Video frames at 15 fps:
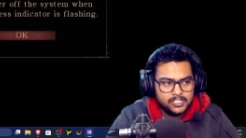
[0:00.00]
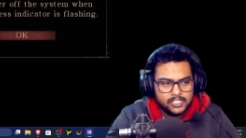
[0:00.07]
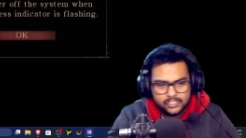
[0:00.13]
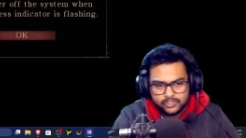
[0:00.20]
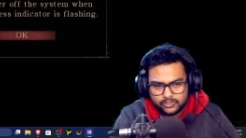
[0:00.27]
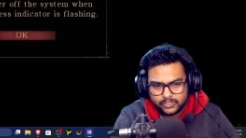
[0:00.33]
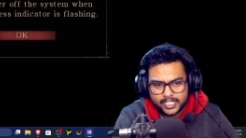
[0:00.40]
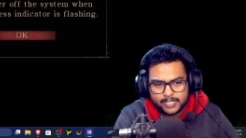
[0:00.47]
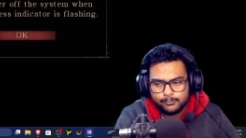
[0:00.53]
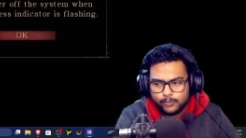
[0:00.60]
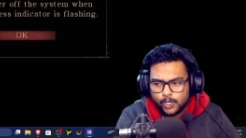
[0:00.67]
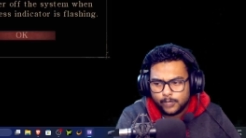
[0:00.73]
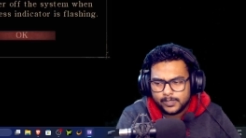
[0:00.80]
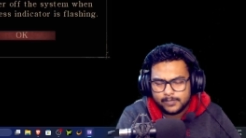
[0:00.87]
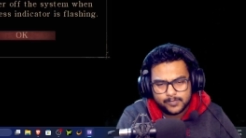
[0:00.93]
So you get a
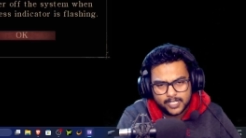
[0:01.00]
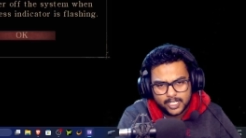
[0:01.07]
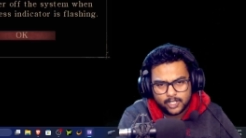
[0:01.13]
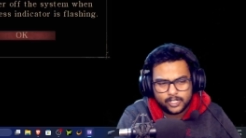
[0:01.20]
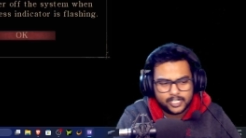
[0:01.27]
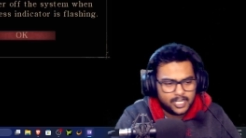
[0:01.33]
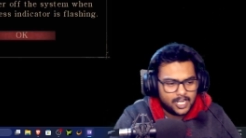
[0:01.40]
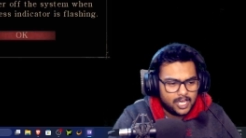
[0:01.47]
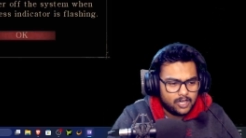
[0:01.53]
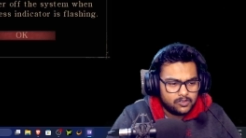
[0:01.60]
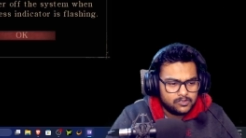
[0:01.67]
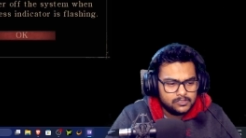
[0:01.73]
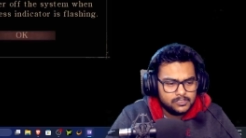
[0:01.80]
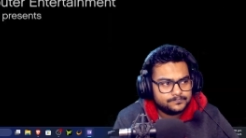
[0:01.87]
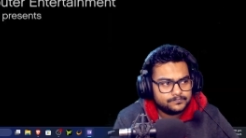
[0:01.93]
pop-up, click on
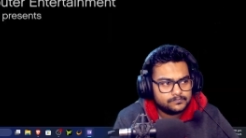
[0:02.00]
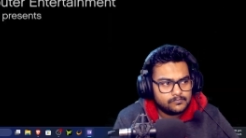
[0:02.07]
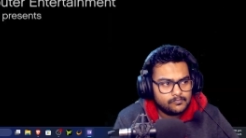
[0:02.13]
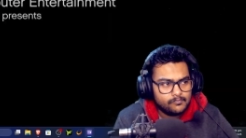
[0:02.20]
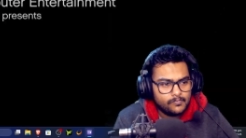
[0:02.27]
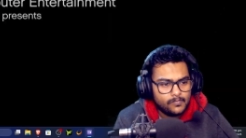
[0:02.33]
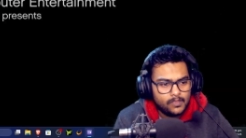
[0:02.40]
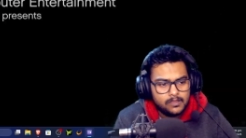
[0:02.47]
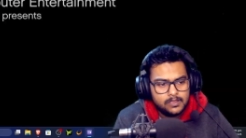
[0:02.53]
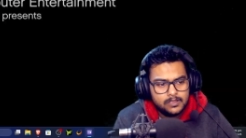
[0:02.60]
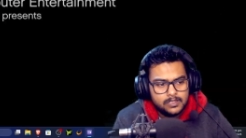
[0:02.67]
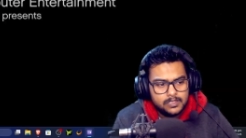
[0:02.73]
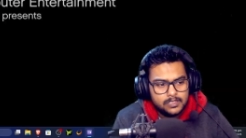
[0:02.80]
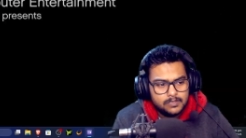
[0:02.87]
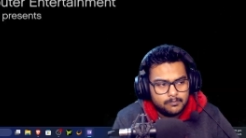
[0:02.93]
allow.
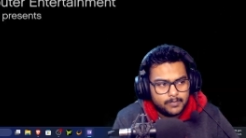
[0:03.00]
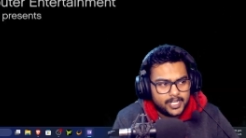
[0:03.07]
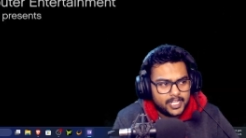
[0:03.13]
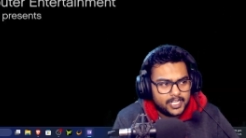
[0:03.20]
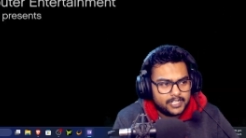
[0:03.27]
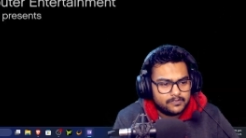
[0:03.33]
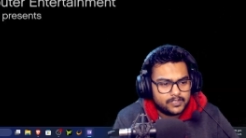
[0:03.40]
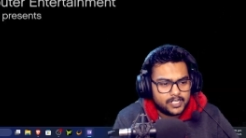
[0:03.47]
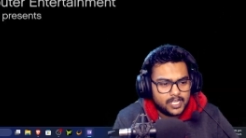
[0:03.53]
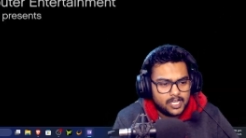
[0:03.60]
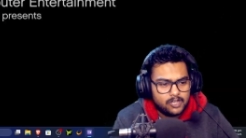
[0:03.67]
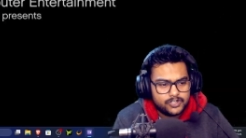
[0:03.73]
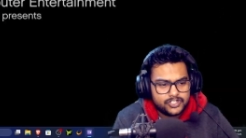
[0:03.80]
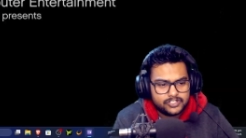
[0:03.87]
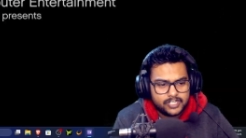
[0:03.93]
But anyway,
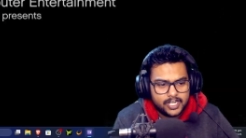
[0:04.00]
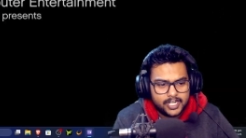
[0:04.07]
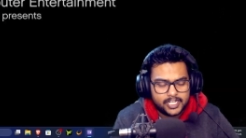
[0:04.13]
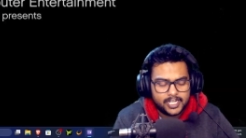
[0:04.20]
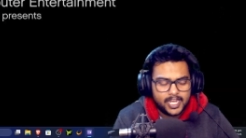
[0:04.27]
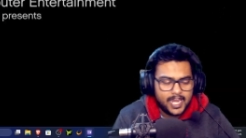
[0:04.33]
now it's running,